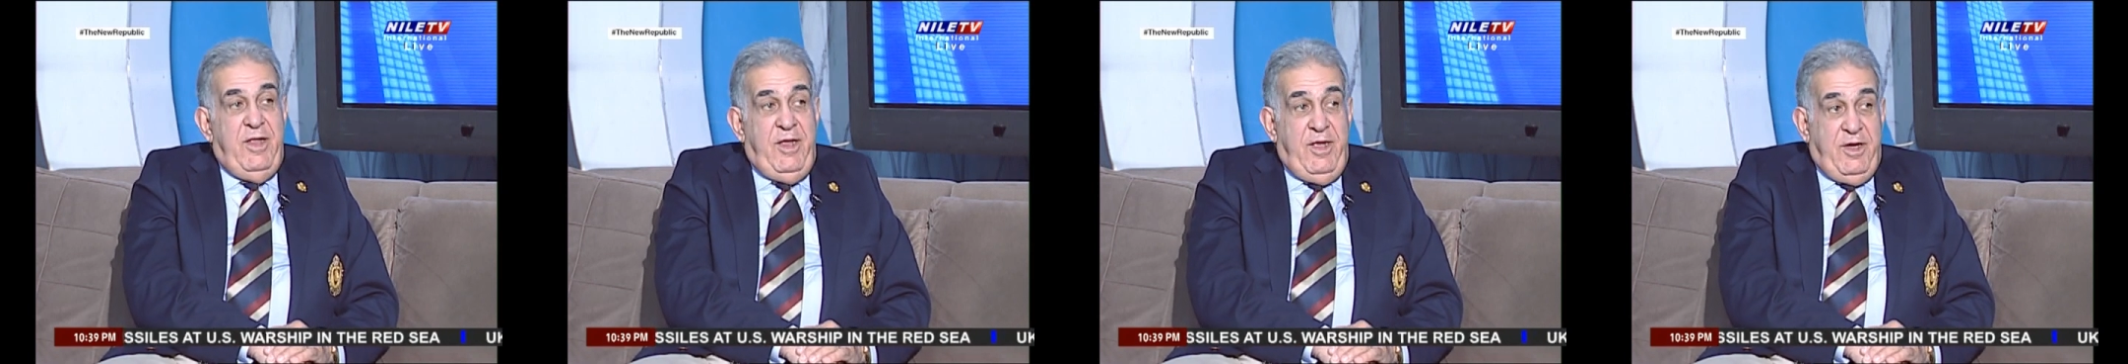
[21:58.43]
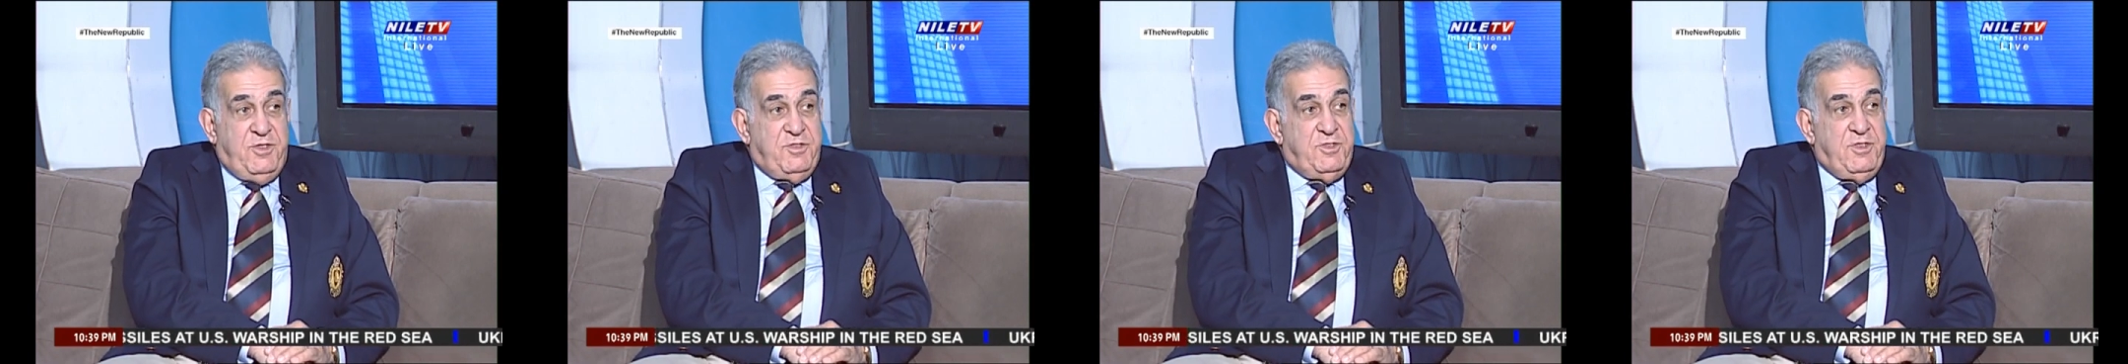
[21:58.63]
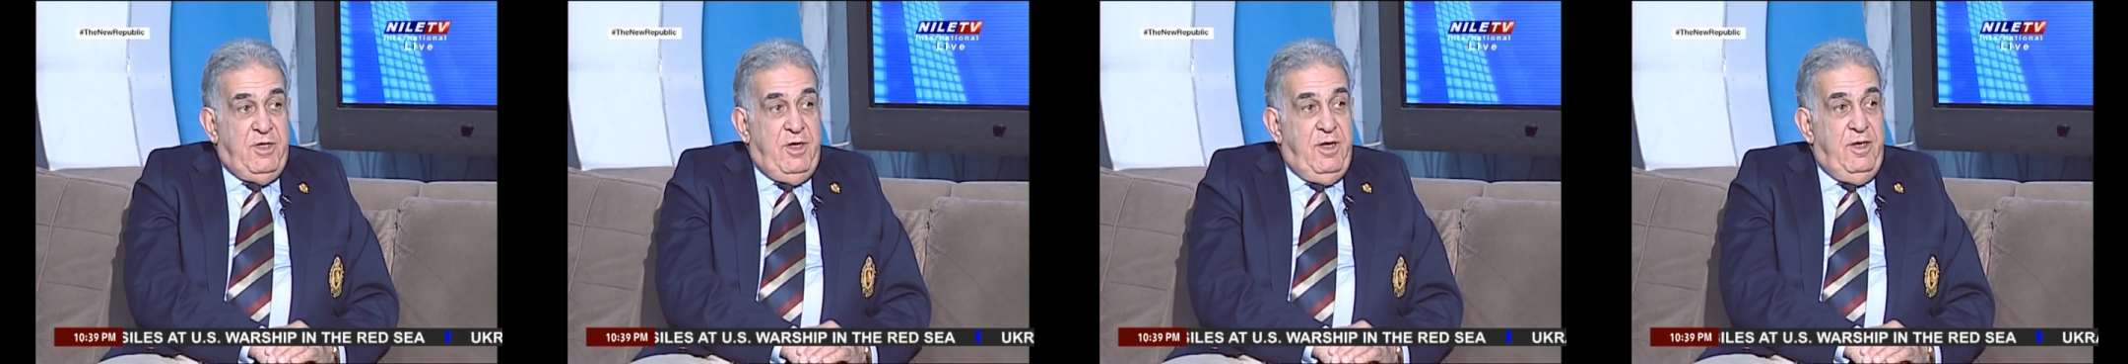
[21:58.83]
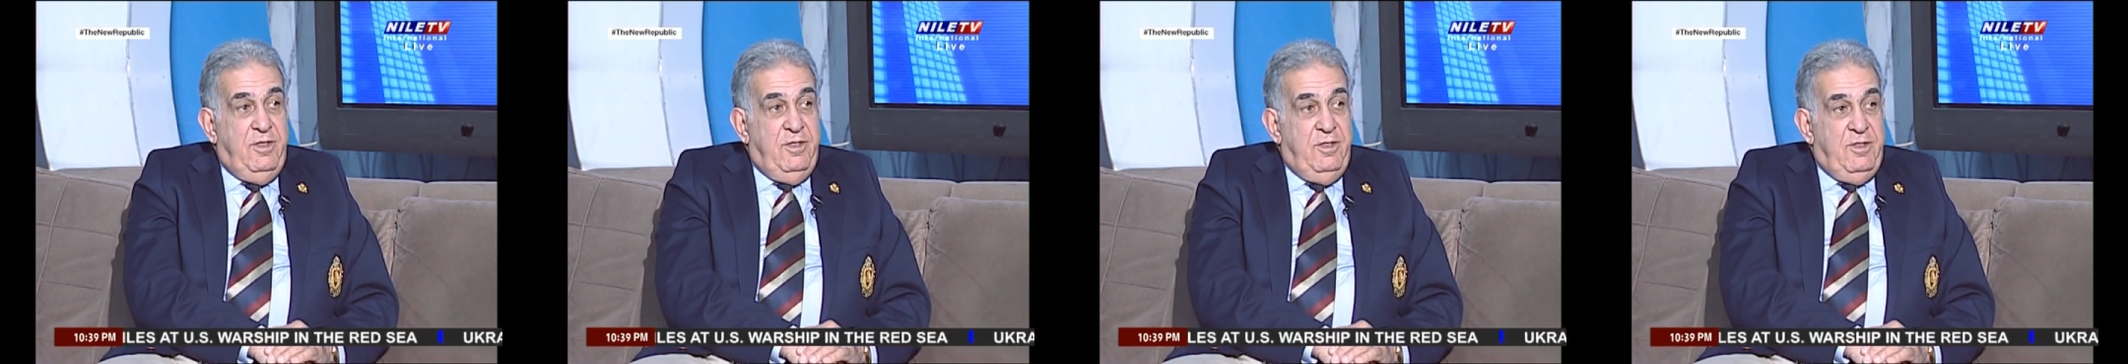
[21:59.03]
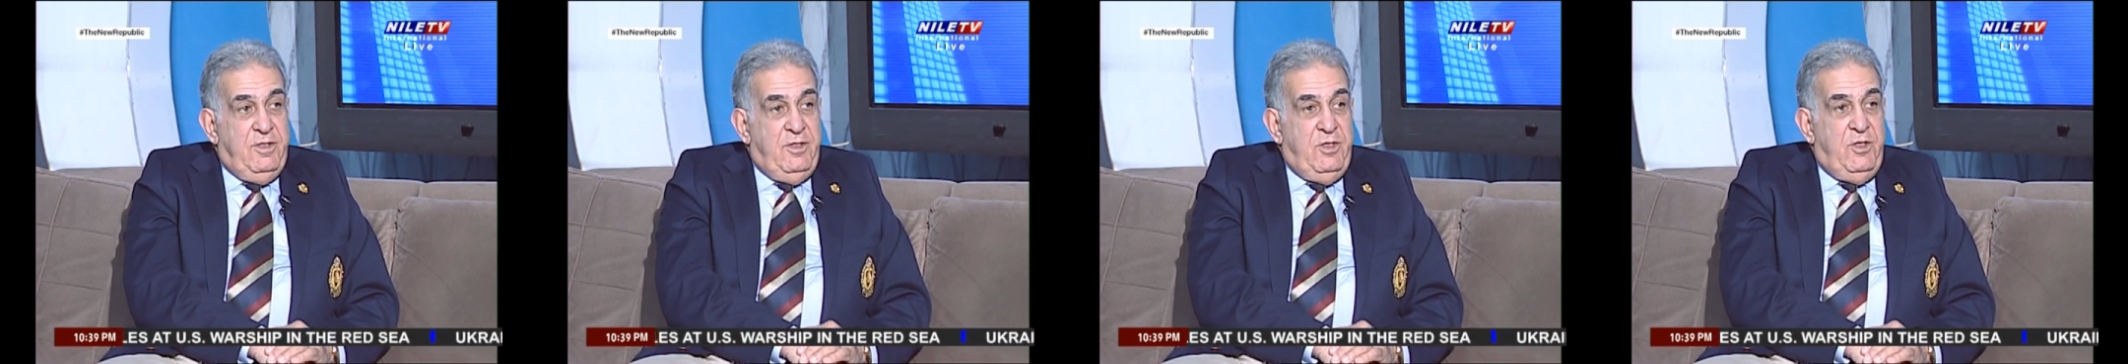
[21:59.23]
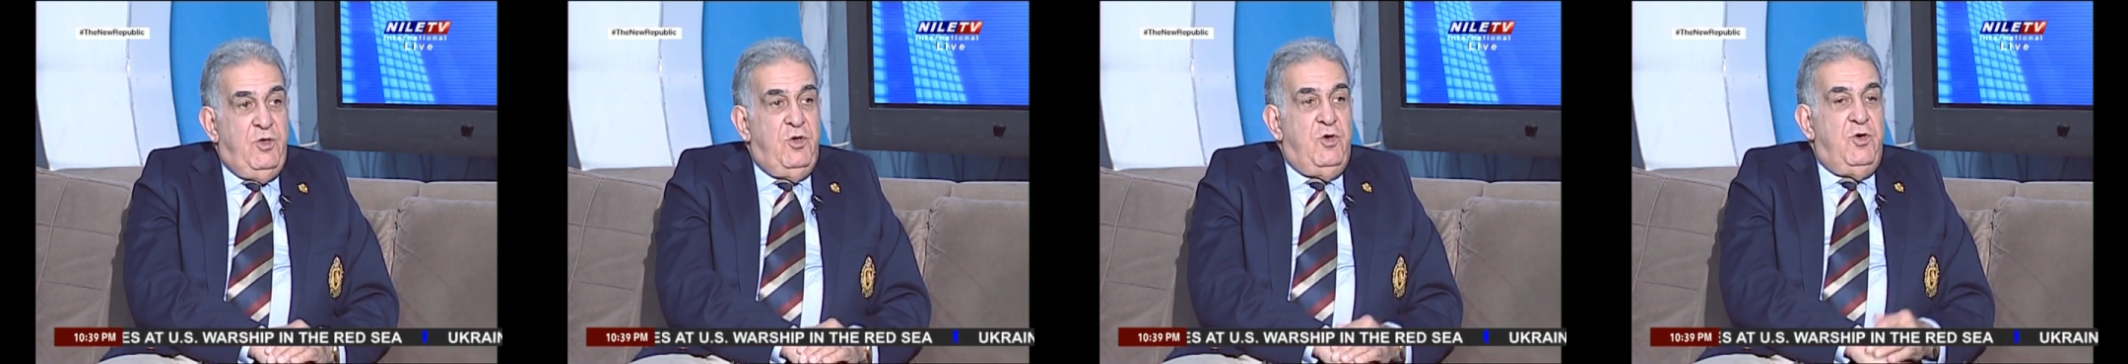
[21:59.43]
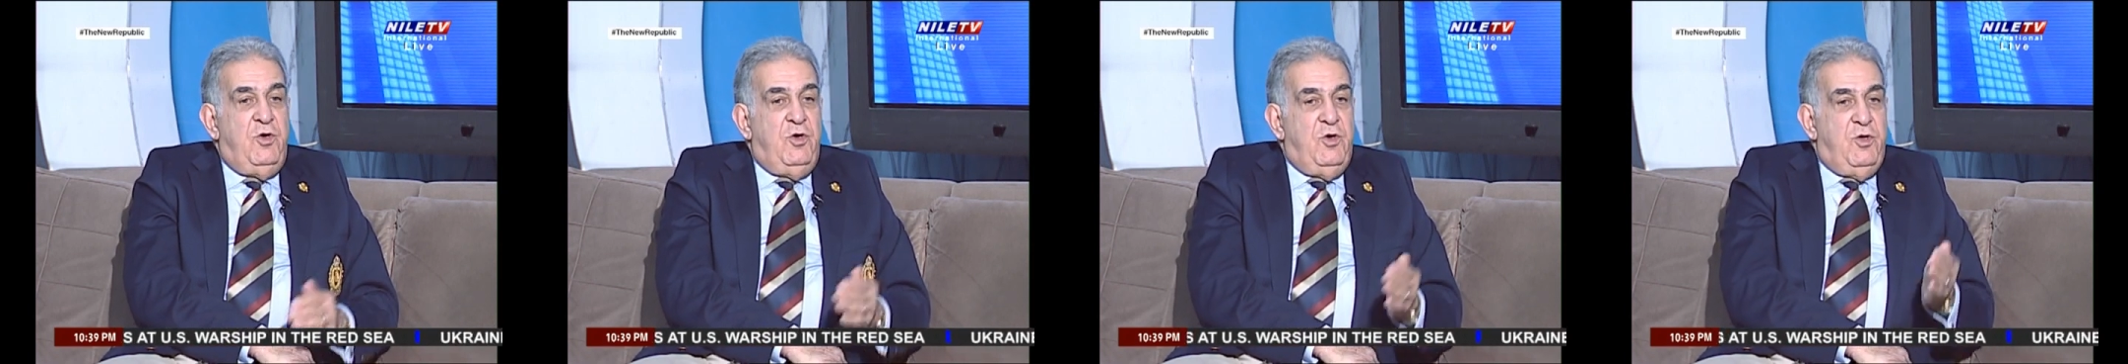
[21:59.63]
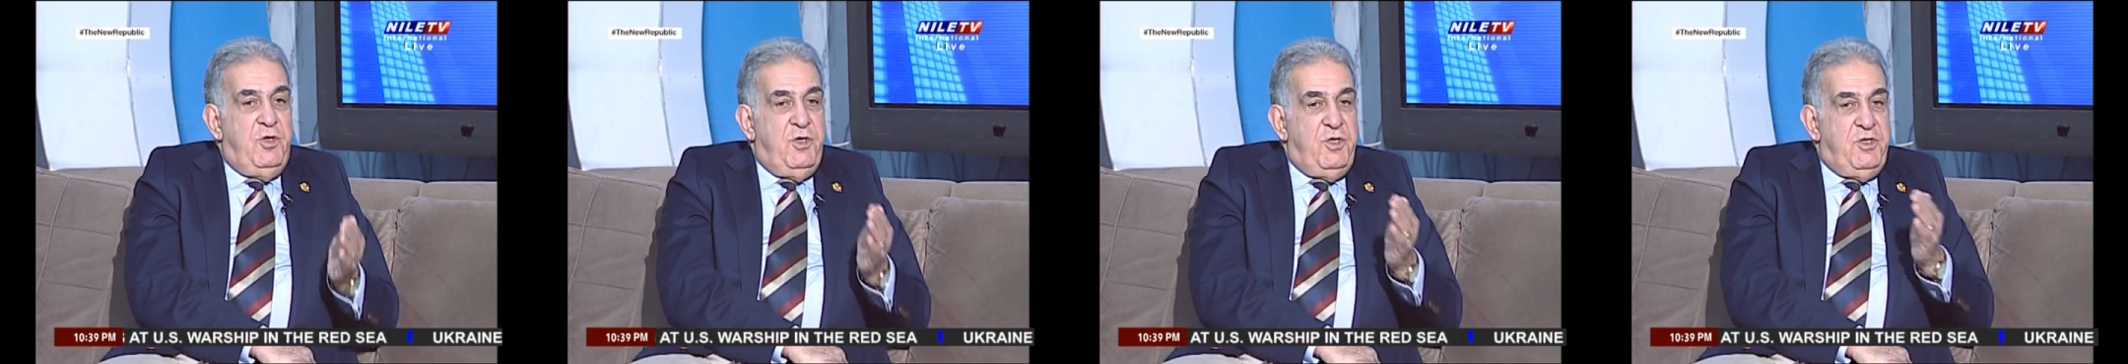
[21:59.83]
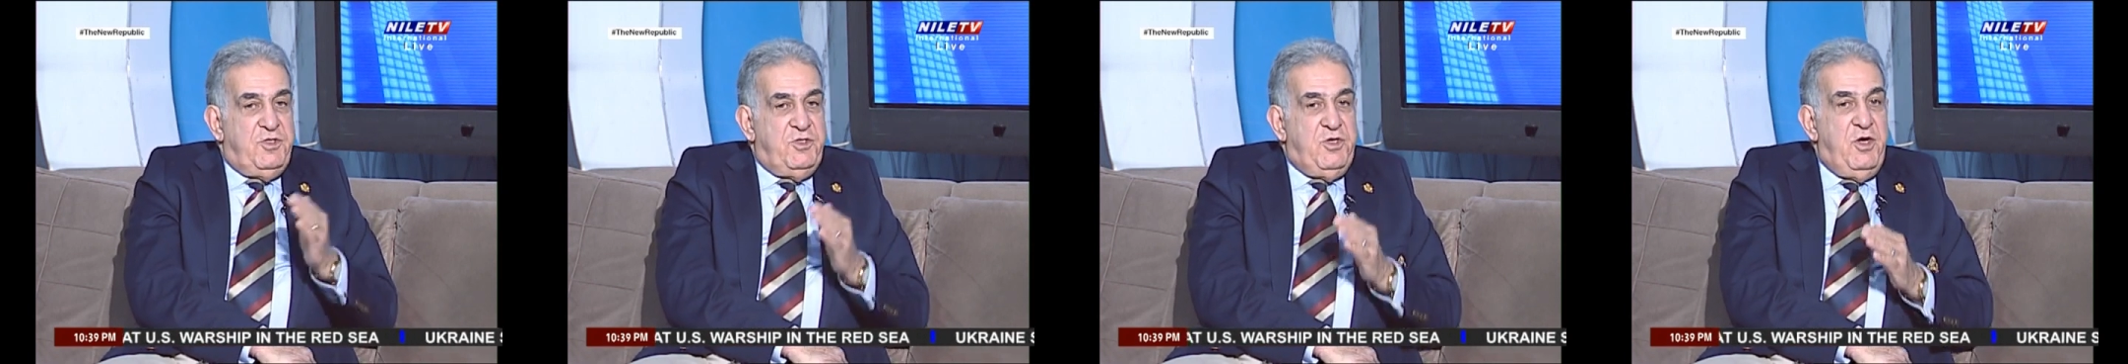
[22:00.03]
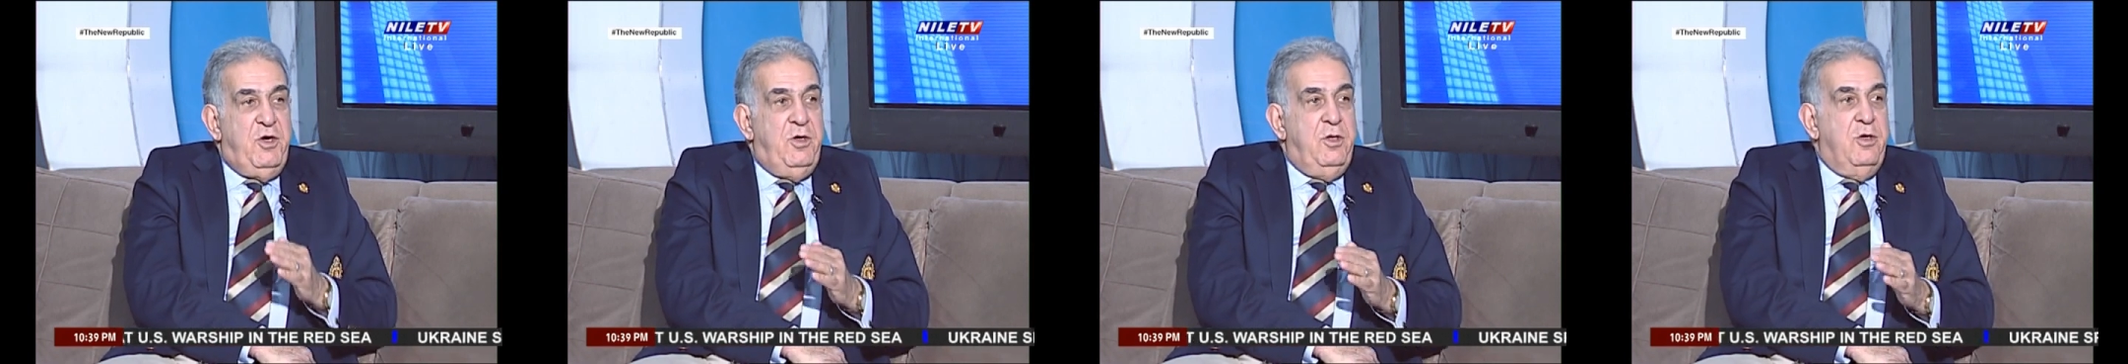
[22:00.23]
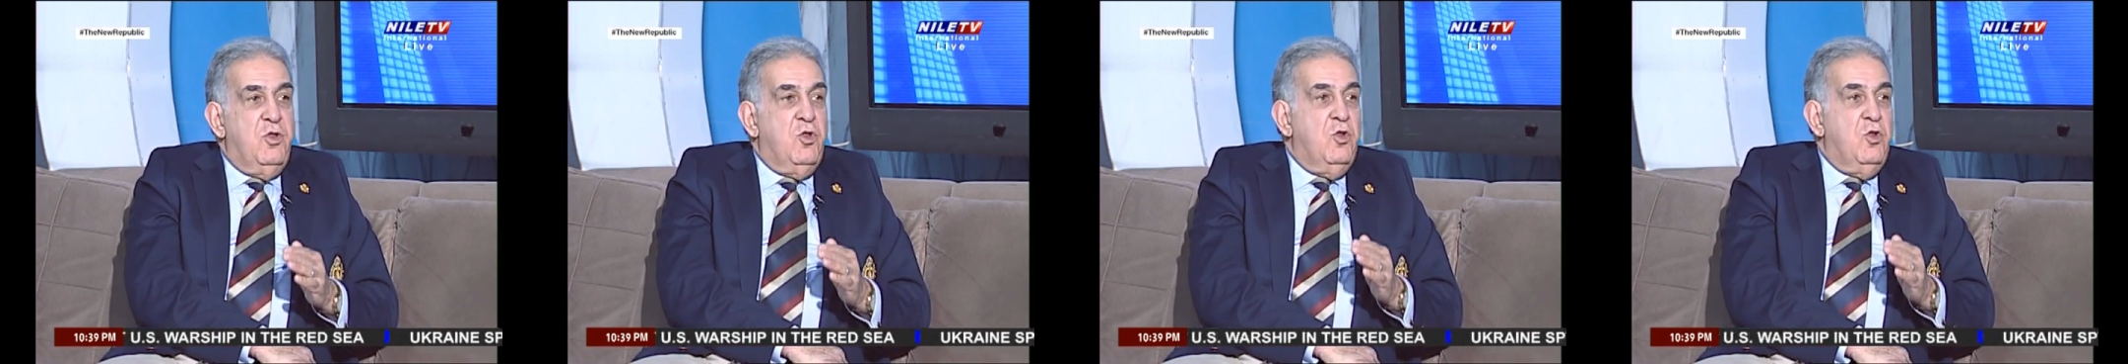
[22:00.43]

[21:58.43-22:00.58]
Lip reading: excellent research